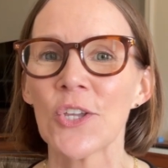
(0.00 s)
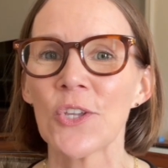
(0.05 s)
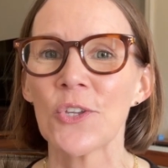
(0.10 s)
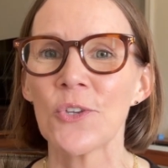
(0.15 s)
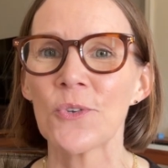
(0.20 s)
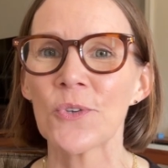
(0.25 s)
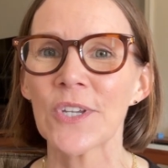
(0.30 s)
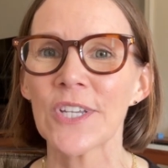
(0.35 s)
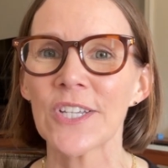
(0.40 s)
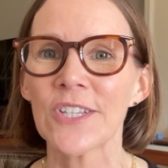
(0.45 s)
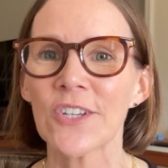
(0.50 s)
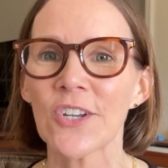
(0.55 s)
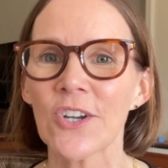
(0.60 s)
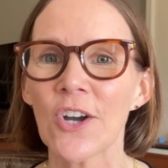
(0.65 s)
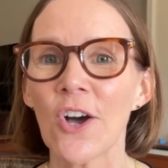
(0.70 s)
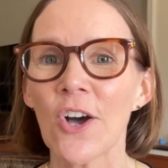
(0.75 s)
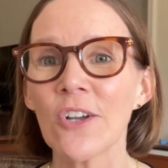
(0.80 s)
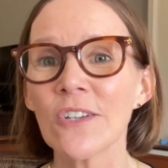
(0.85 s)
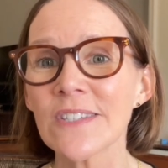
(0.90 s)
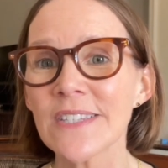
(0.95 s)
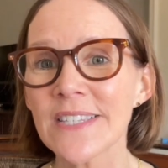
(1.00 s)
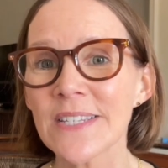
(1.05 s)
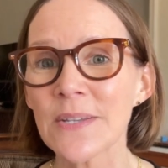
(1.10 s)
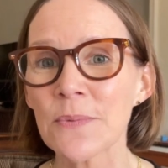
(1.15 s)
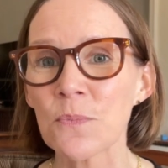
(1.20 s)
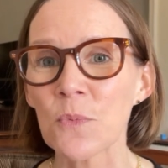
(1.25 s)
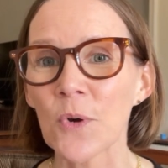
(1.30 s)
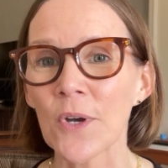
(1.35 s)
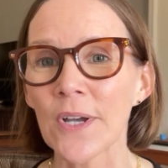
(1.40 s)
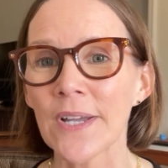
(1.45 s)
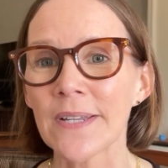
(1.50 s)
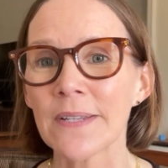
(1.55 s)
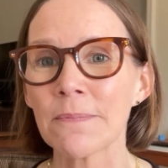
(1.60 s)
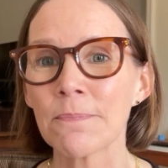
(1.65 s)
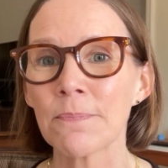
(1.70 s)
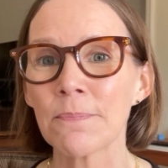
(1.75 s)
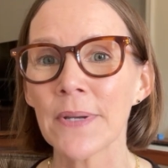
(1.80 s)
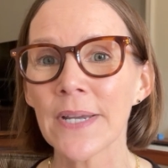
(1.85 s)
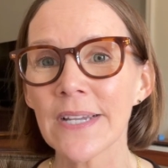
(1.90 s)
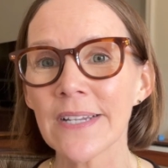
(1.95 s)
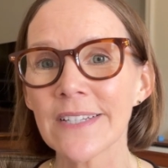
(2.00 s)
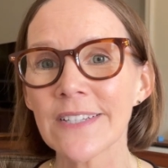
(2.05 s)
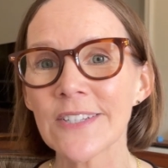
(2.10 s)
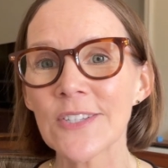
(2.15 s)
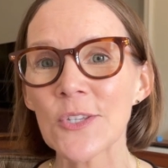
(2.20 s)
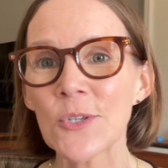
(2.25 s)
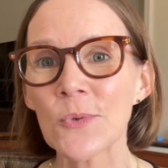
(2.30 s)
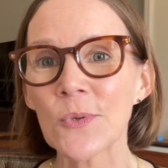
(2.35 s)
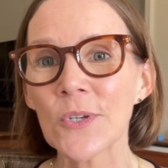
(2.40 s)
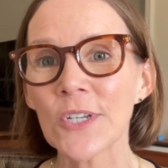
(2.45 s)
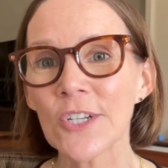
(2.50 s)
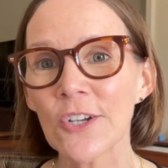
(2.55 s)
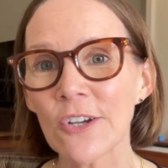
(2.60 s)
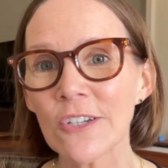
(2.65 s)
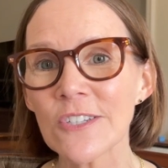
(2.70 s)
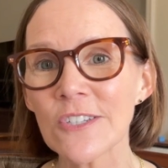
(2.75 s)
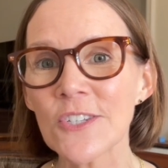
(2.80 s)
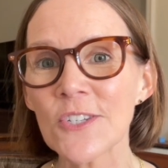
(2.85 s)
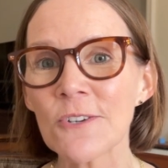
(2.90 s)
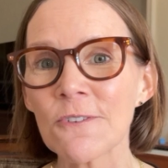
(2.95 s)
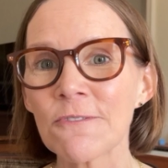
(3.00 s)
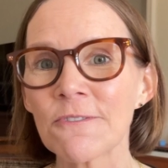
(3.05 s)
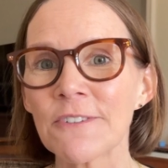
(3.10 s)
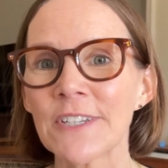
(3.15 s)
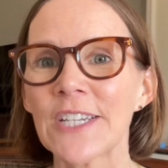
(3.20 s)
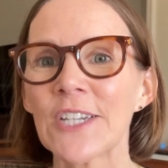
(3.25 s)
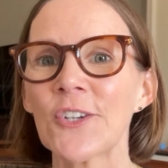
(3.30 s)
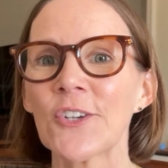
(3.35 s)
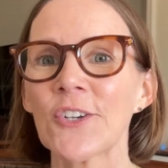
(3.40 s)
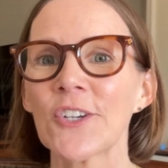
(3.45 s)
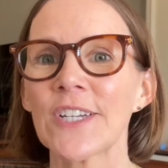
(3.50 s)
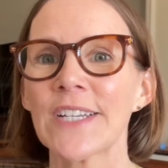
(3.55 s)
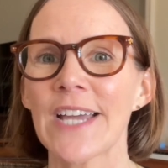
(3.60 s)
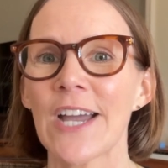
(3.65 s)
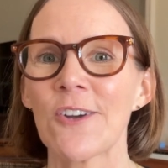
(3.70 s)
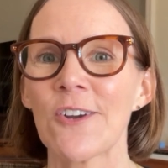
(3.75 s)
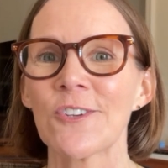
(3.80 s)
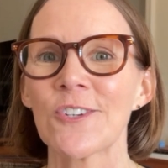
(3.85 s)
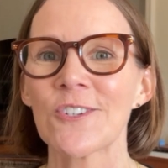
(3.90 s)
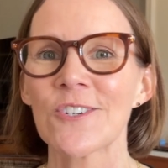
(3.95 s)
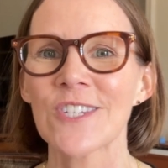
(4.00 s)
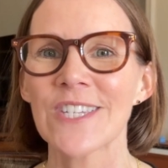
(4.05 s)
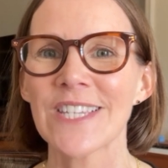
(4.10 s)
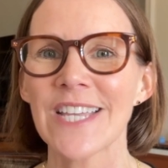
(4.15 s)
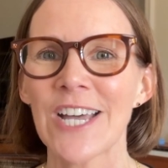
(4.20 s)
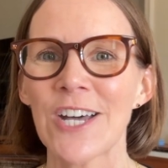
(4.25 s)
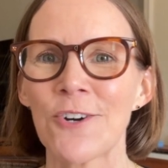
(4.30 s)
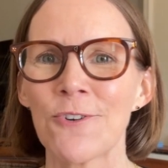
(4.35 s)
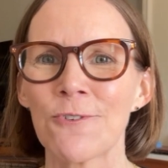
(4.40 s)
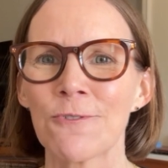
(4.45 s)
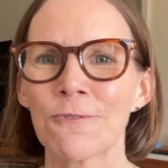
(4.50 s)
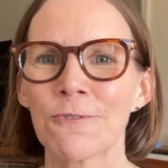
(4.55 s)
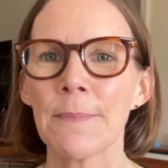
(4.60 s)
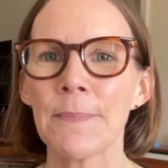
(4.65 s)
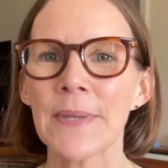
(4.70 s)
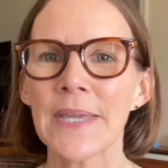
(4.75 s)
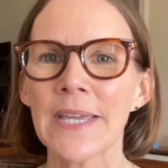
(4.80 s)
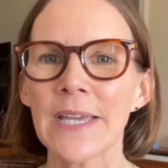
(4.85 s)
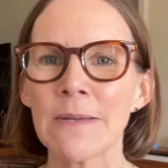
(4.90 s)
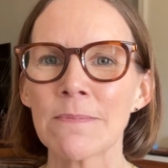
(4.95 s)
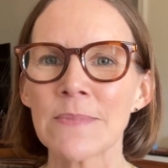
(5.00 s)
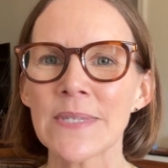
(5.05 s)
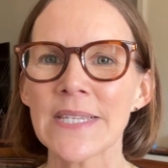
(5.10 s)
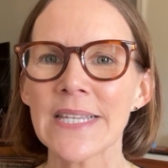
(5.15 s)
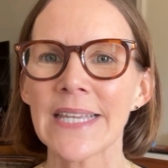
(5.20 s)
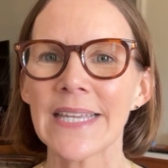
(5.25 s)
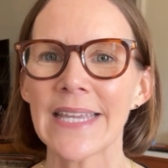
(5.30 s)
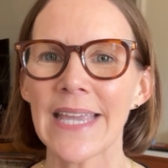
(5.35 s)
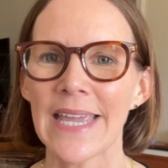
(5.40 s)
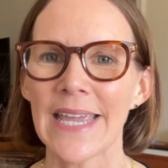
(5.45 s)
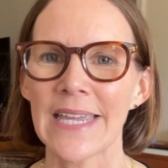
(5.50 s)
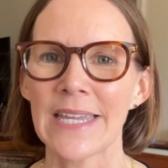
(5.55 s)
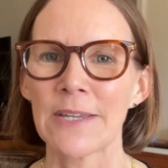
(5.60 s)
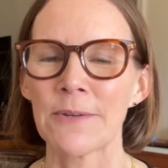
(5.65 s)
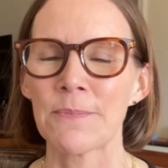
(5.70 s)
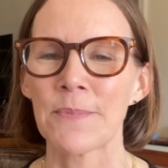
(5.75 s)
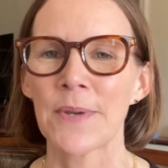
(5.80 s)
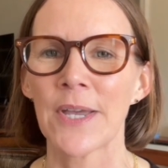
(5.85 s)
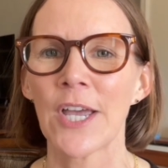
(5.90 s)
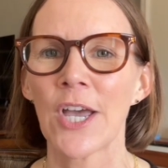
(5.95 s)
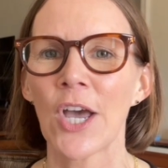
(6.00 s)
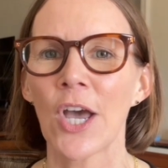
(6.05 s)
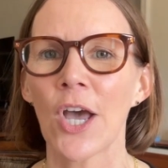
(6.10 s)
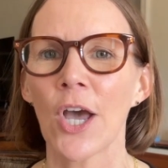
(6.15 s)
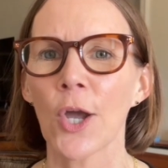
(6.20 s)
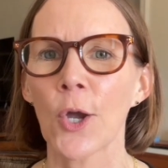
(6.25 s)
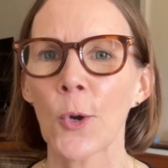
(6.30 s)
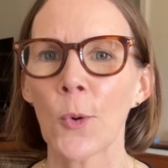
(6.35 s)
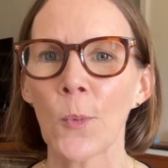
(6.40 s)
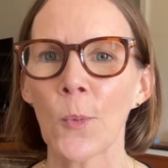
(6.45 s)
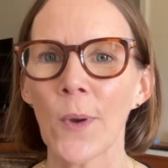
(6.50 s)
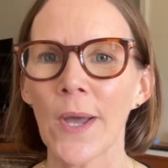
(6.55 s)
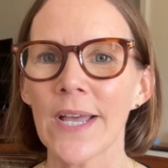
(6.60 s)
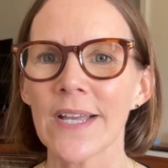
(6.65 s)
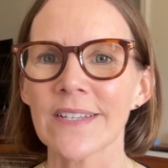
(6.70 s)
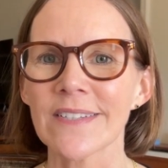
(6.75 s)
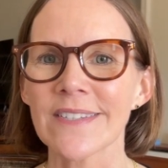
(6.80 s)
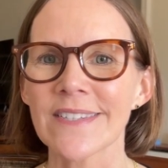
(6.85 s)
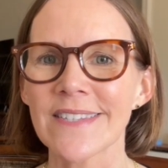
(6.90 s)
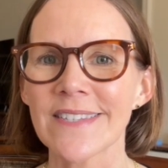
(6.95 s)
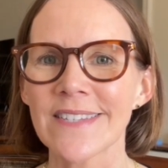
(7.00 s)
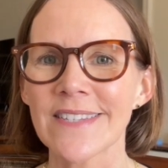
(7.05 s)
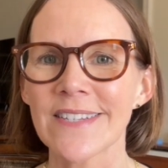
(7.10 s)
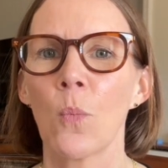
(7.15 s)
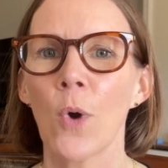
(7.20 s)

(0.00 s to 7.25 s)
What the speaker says: You could call someone, but you could also figure it out yourself. It becomes a game, a quest.